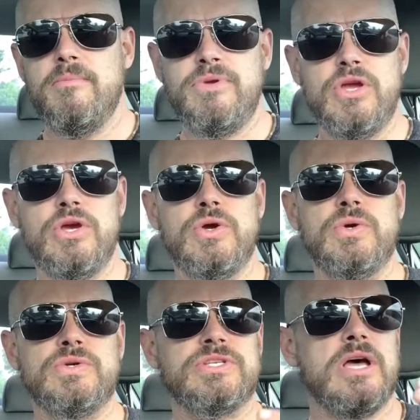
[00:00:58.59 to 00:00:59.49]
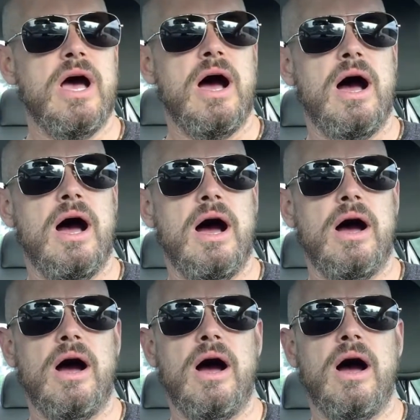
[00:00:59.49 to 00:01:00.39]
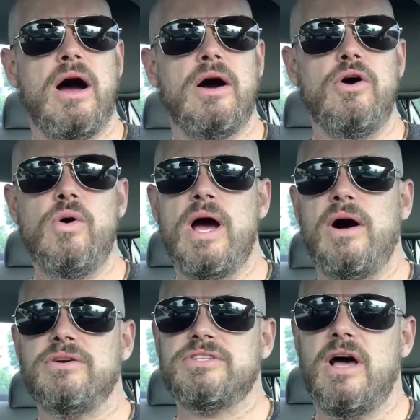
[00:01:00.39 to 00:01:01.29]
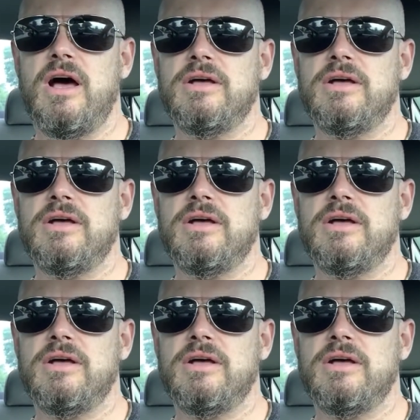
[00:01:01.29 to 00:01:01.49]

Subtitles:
Muse, who else?